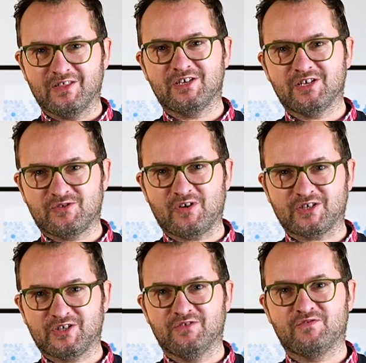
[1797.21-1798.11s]
the
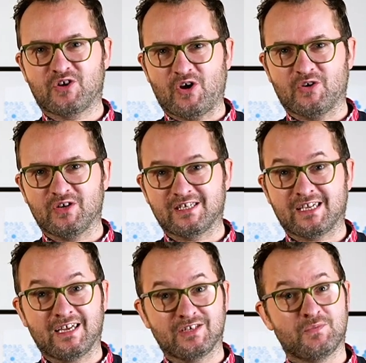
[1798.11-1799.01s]
destruction of the godless
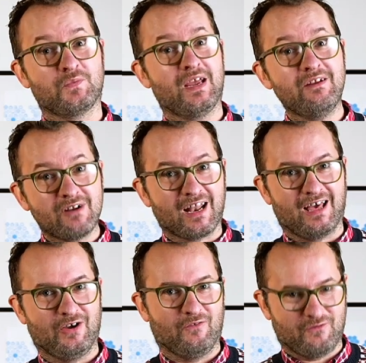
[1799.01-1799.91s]
kingdom we
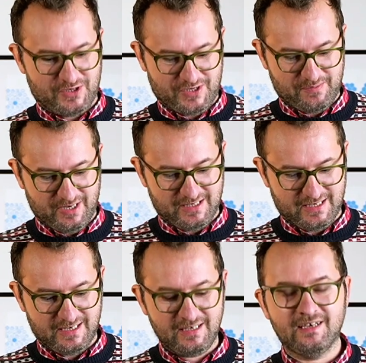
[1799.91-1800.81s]
rely on for
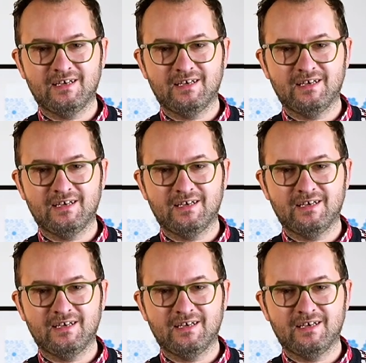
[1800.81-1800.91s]
stability.